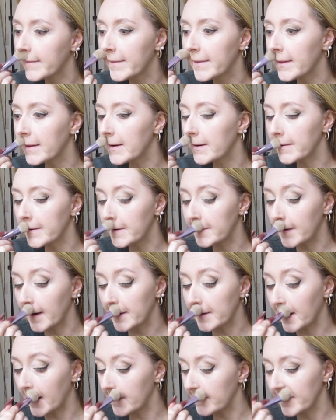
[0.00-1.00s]
a little bit on my
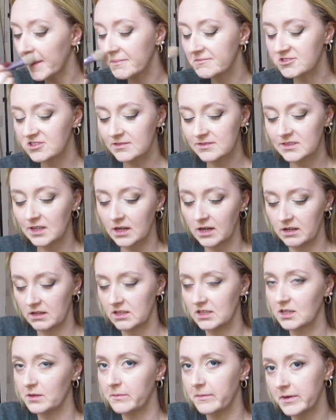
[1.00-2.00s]
top lip just to
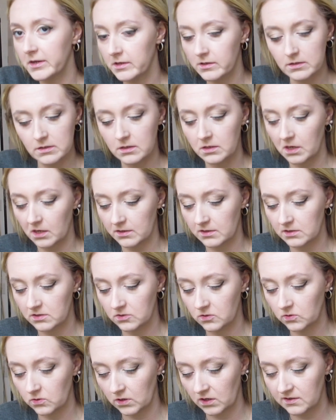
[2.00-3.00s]
highlight a bit, nothing
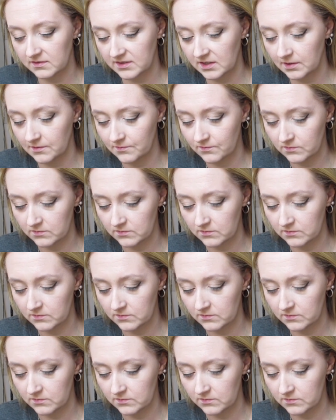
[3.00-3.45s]
too crazy.